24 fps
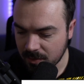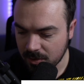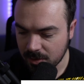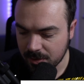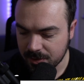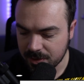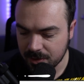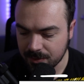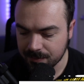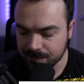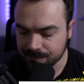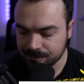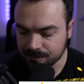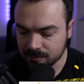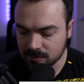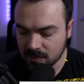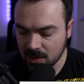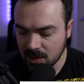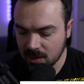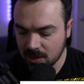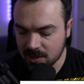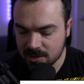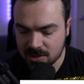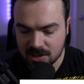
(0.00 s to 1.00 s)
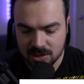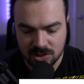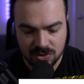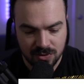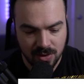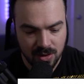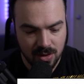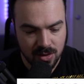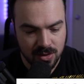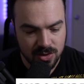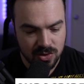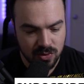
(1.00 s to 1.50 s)
further ado, let's get
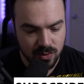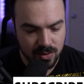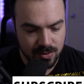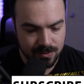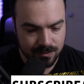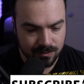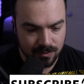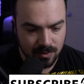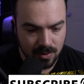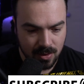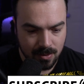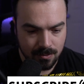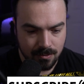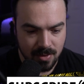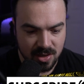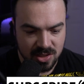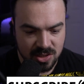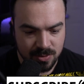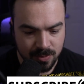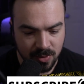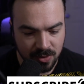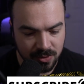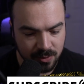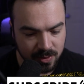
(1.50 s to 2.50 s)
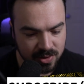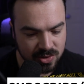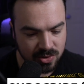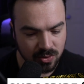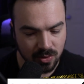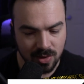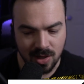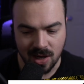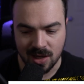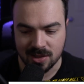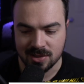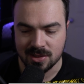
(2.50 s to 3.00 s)
straight on to it. Make sure to support the
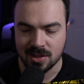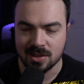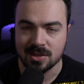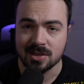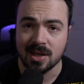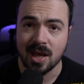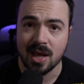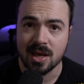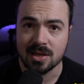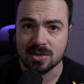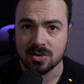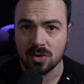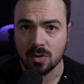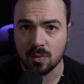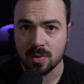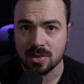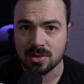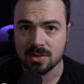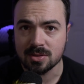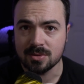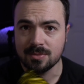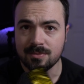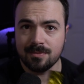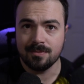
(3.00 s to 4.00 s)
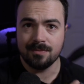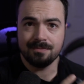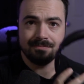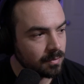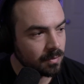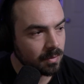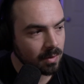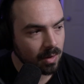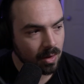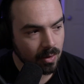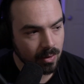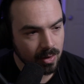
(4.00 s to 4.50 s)
original content, as always.
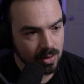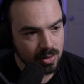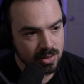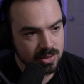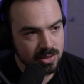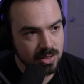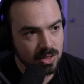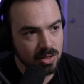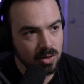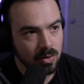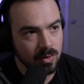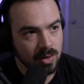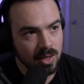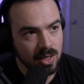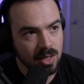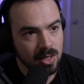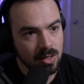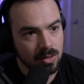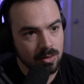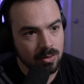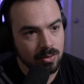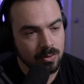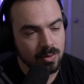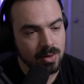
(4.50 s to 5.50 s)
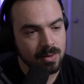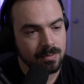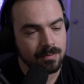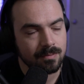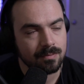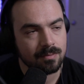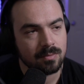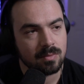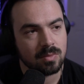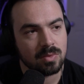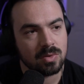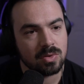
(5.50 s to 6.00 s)
All right, let's get going in 3,
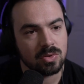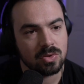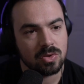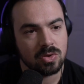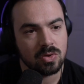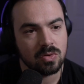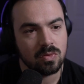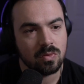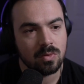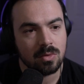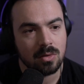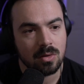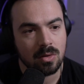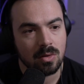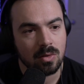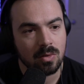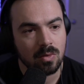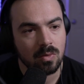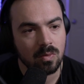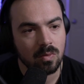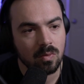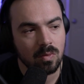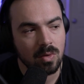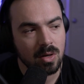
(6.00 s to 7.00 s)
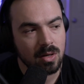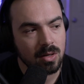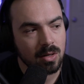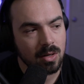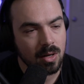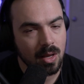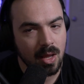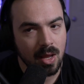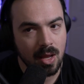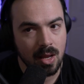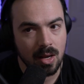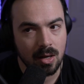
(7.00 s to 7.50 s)
2,
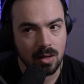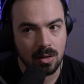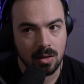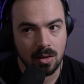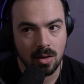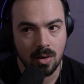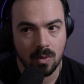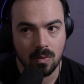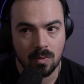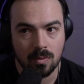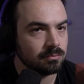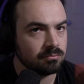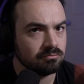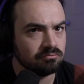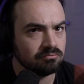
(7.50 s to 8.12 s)
1, and go.